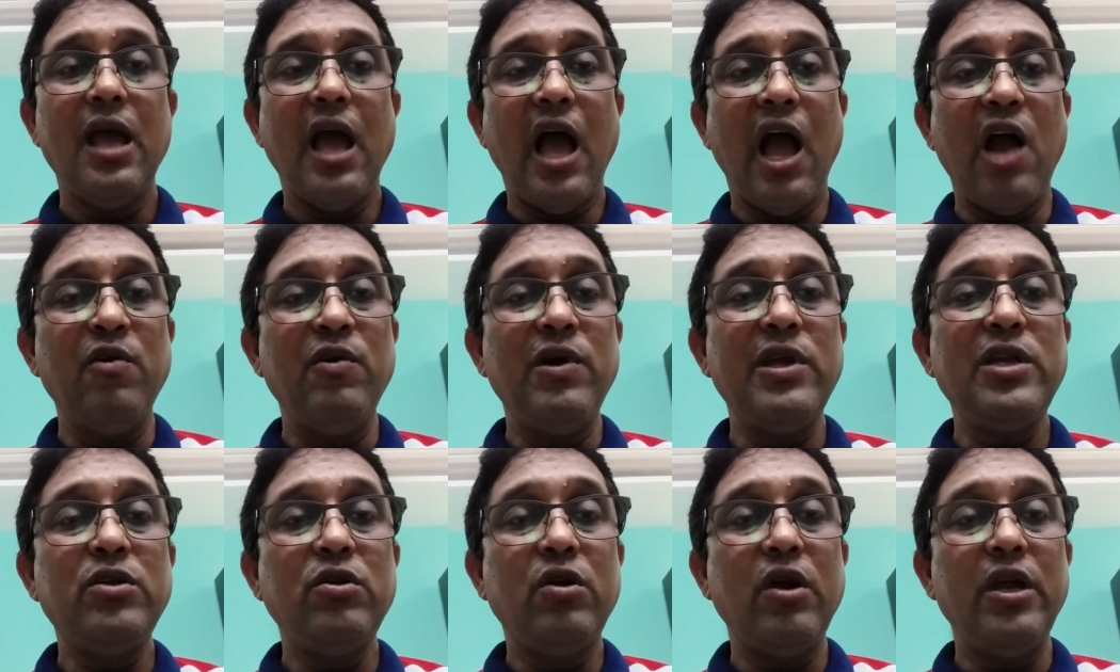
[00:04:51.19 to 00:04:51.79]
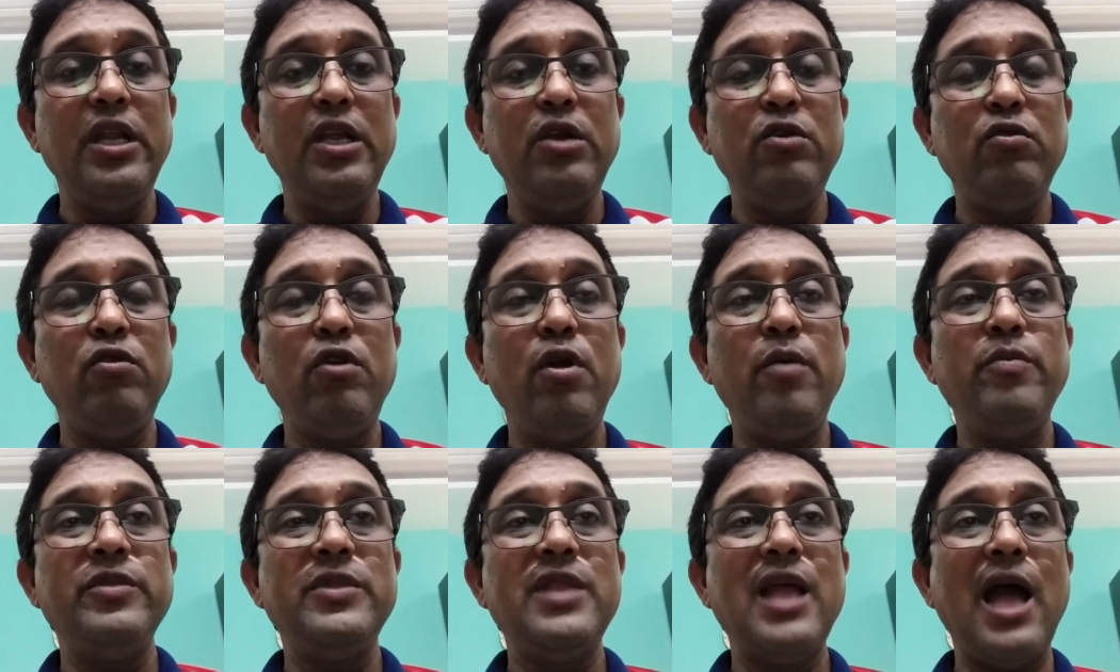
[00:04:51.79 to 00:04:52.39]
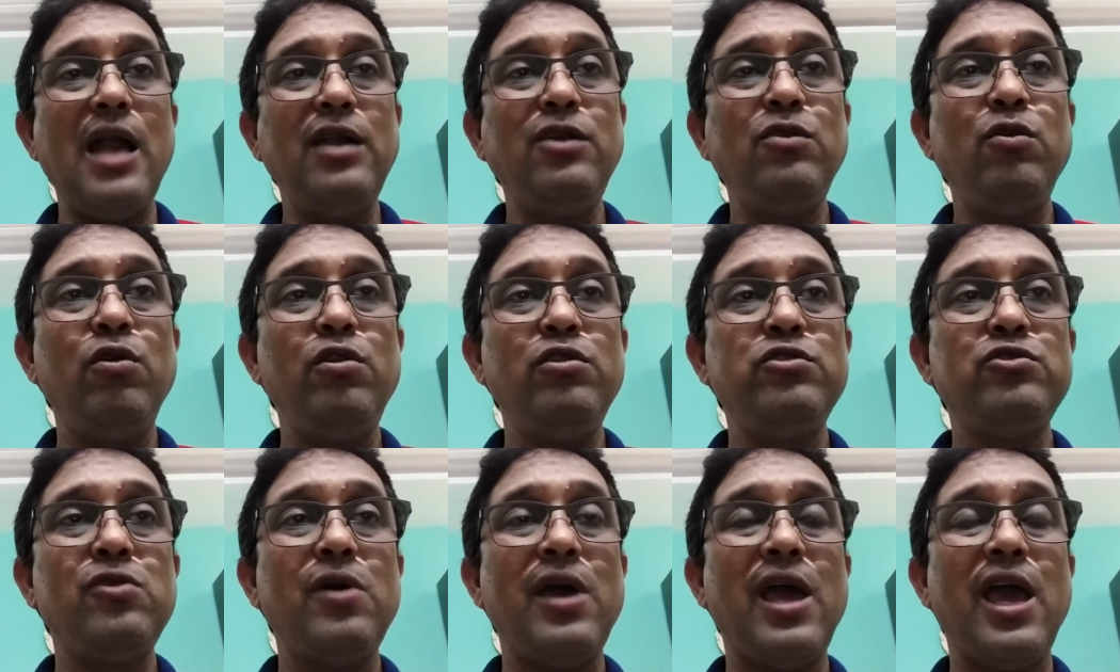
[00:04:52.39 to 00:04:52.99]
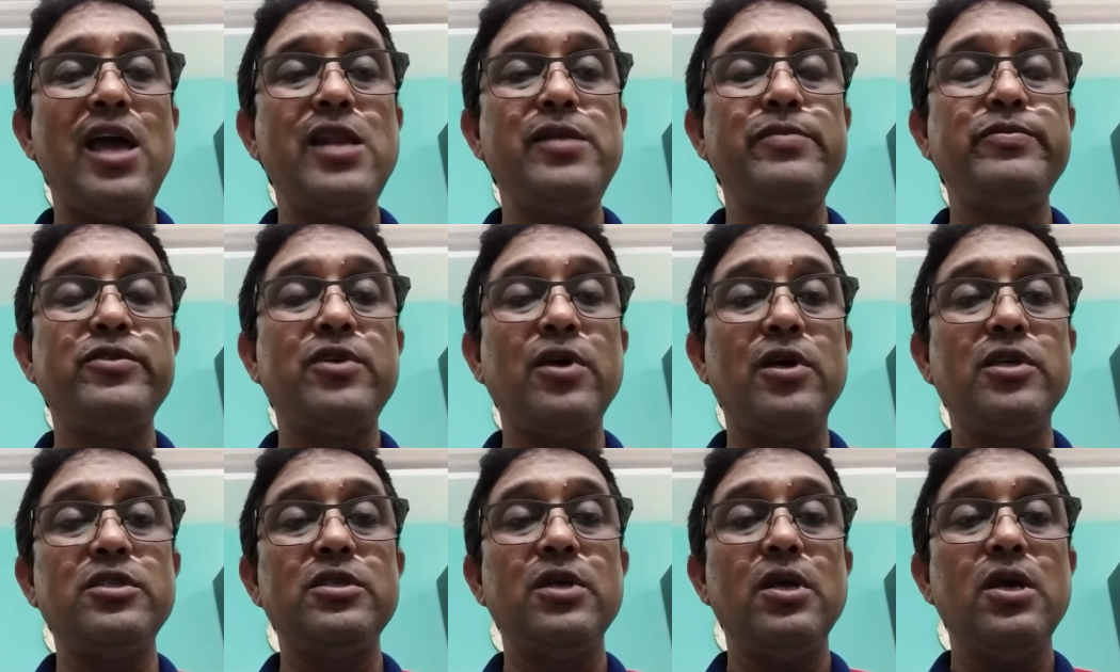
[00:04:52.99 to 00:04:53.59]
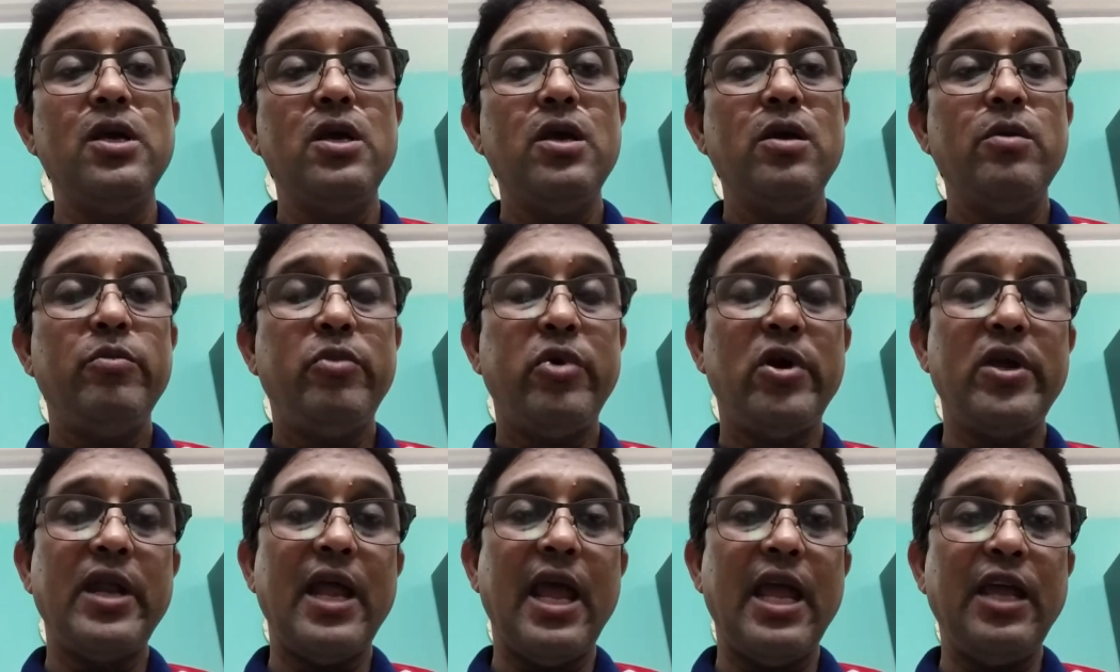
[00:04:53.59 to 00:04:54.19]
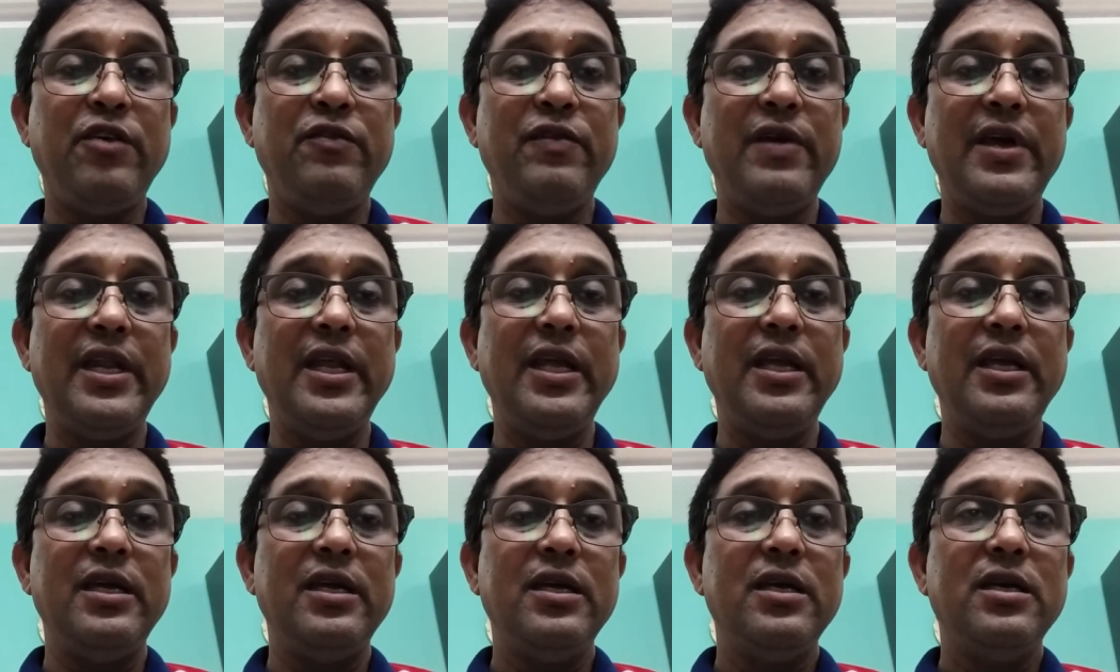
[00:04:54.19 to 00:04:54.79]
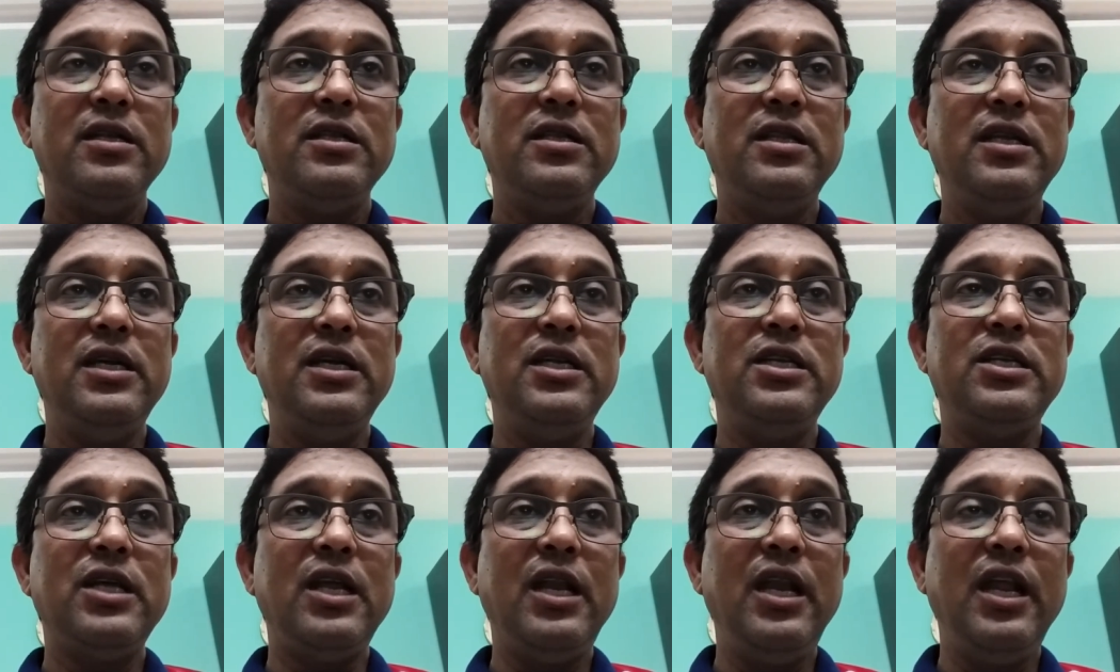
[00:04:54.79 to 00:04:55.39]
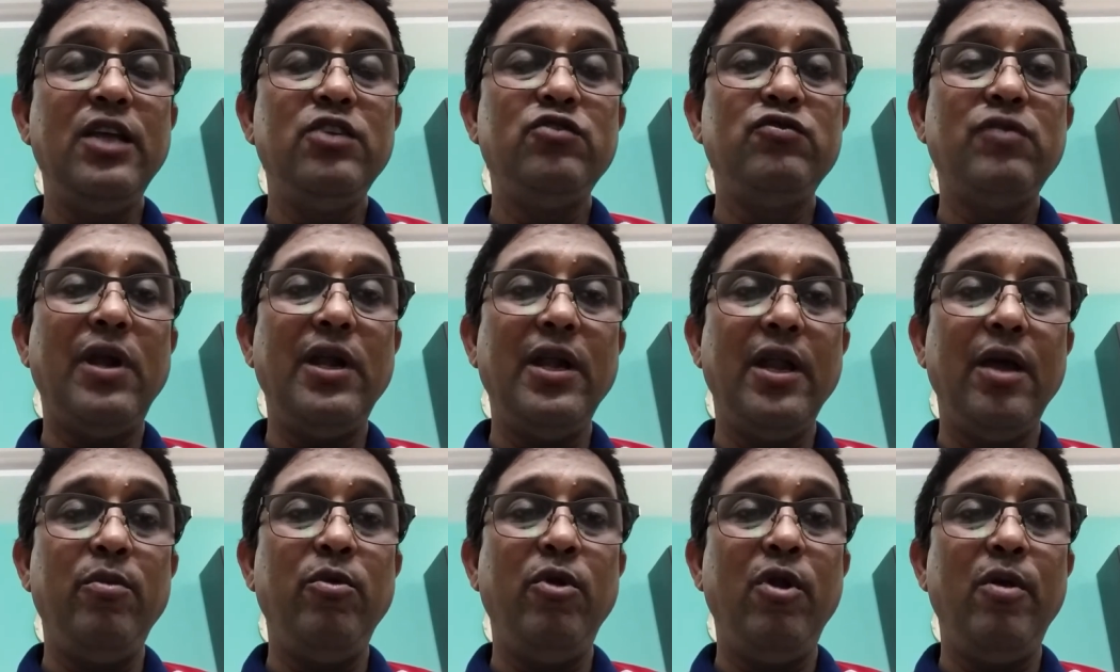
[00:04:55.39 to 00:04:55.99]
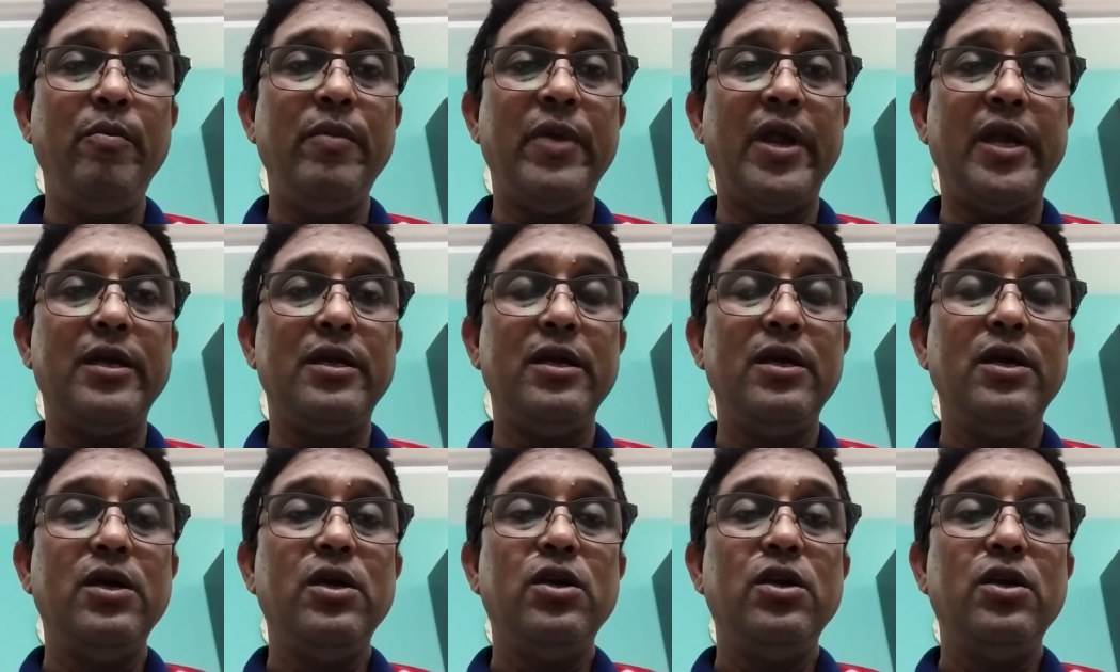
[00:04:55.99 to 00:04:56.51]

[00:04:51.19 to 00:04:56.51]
our curriculum, that also helps us for acquiring the intellectual development.